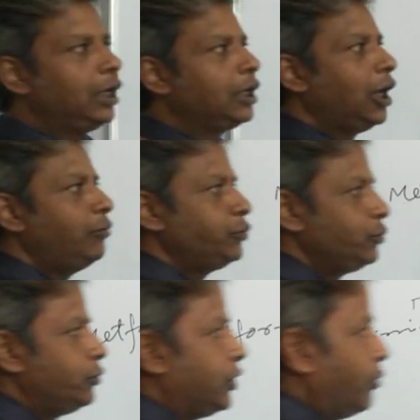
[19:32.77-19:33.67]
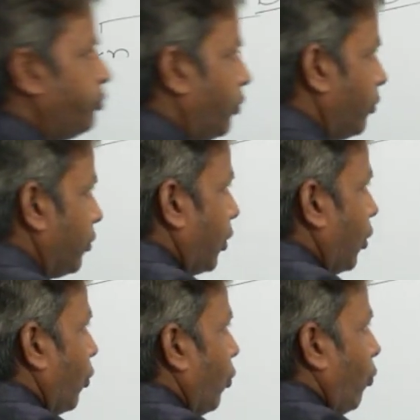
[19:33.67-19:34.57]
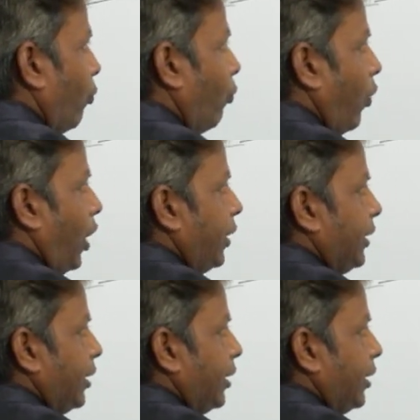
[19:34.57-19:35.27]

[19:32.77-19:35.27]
come to the 1